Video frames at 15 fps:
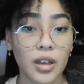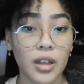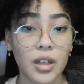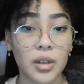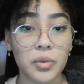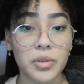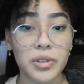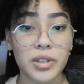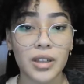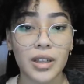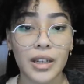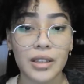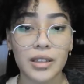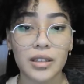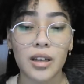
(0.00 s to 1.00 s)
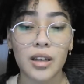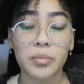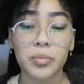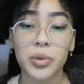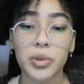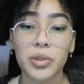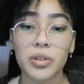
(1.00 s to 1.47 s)
We selected a
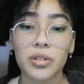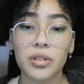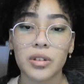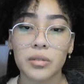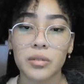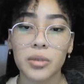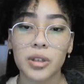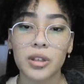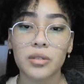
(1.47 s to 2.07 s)
predetermined